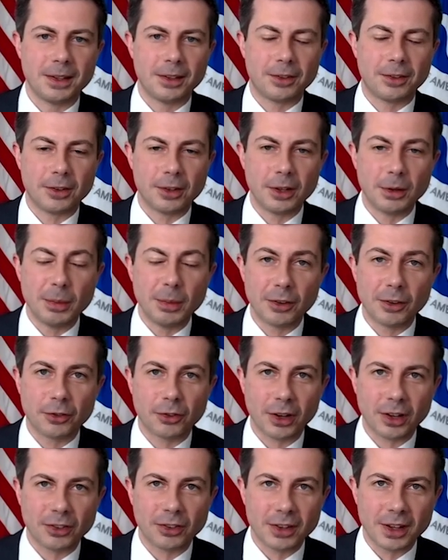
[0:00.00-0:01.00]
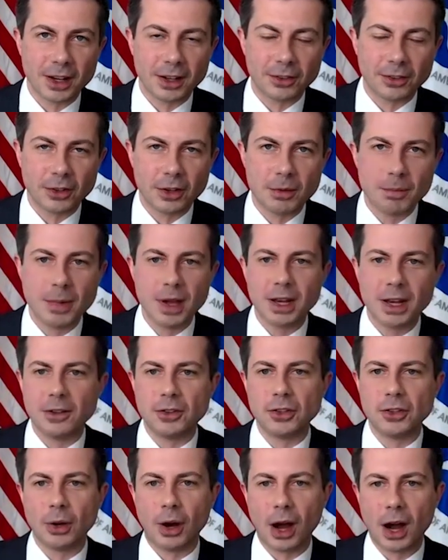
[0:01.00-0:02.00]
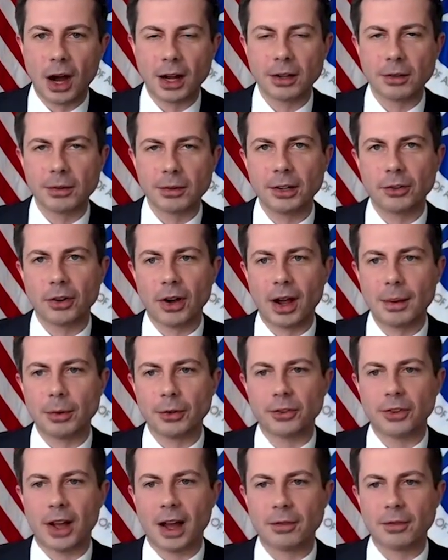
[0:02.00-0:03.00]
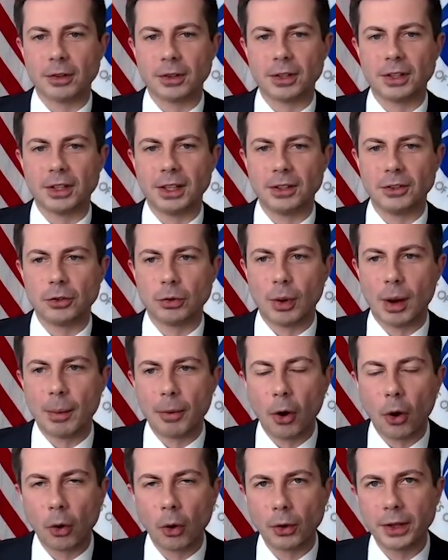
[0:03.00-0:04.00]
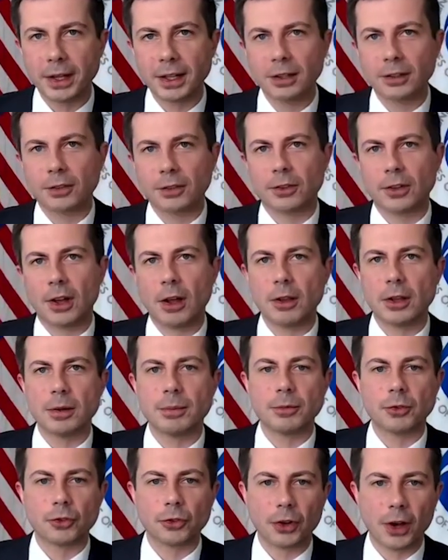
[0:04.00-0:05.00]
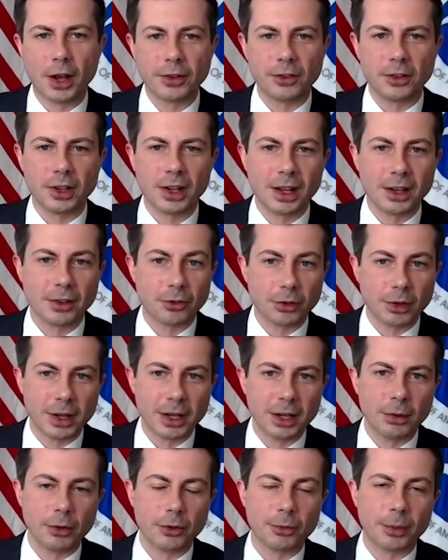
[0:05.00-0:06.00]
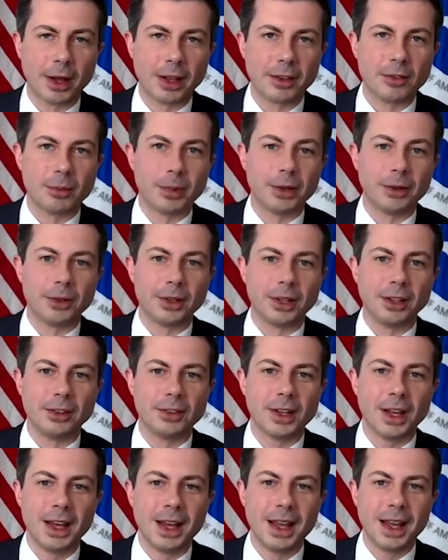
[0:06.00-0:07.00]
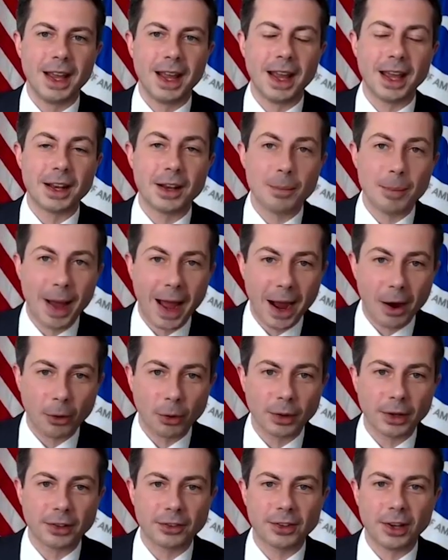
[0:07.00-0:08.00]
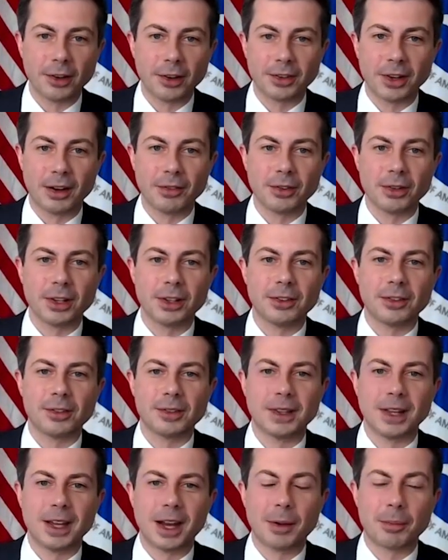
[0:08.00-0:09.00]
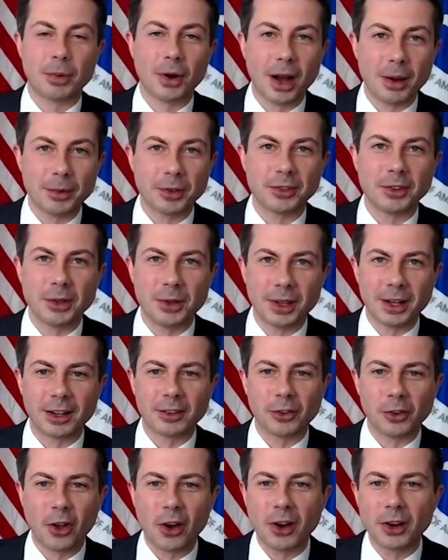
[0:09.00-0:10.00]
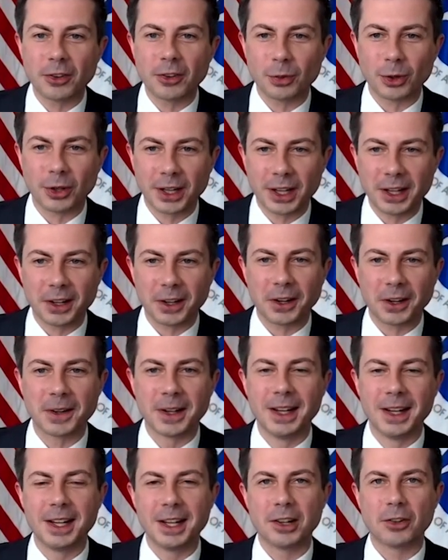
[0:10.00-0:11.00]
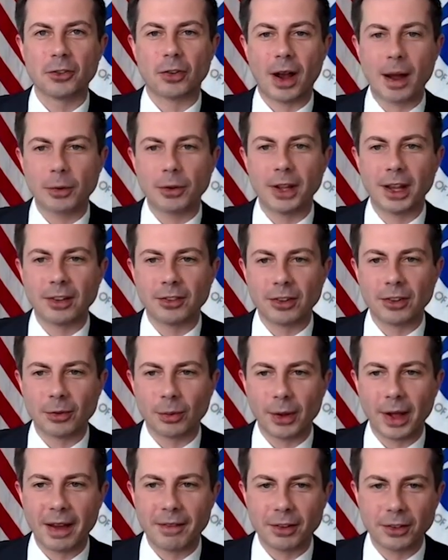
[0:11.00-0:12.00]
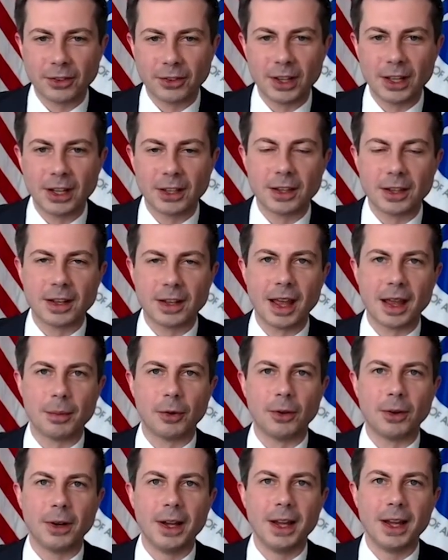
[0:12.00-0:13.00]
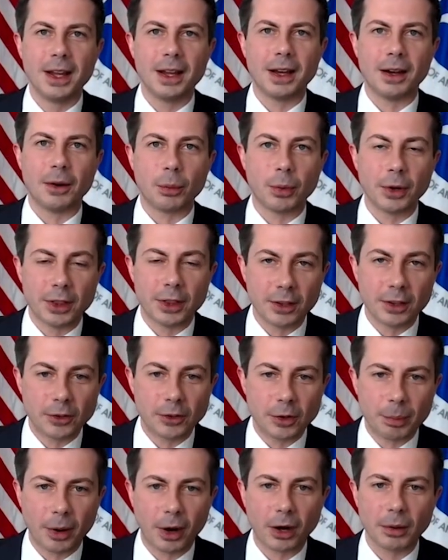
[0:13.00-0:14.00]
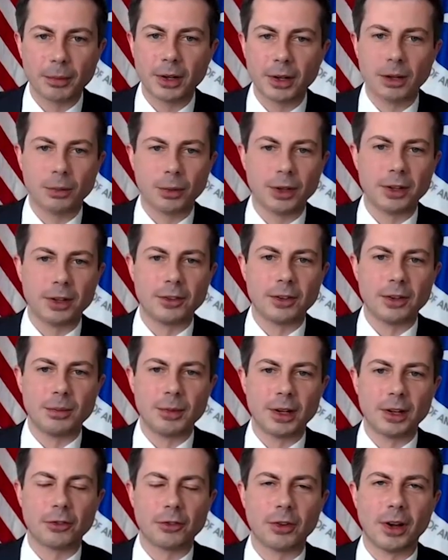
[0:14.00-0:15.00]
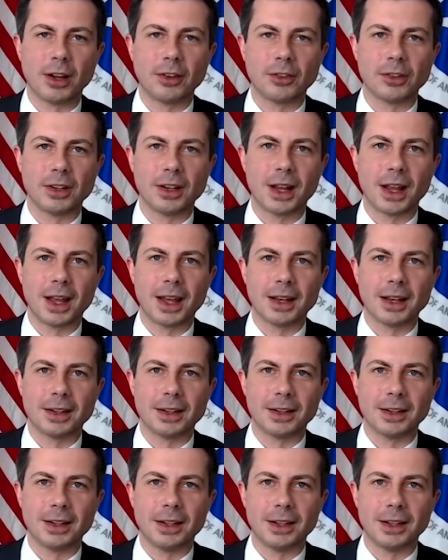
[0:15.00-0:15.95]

This is an administration that is committed to honoring tribal sovereignty, to upholding solemn trust and treaty responsibilities, and empowering self-governance. And I promise you that as long as we're here, tribal nations will have a seat at the table with this department and with this administration. And